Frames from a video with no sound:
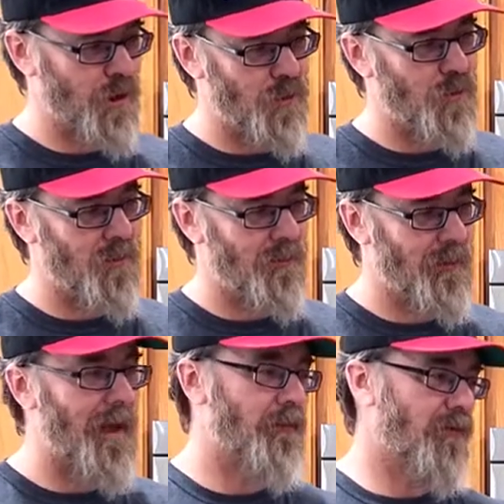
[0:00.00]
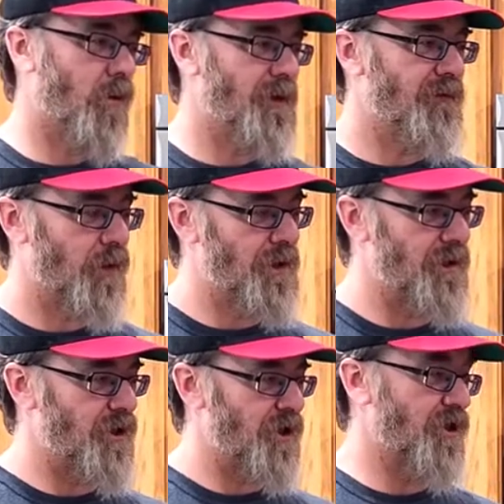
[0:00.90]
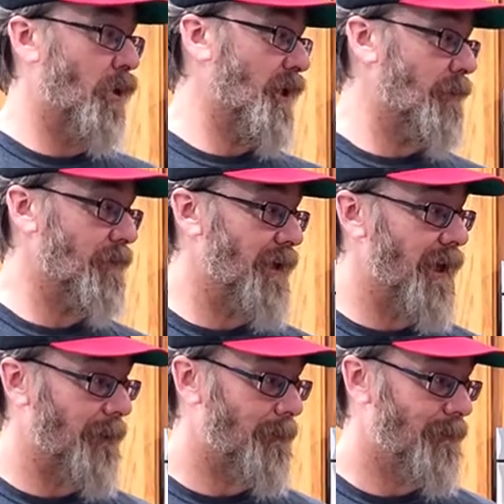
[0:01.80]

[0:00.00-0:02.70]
shoot and performance versus just showing up and playing?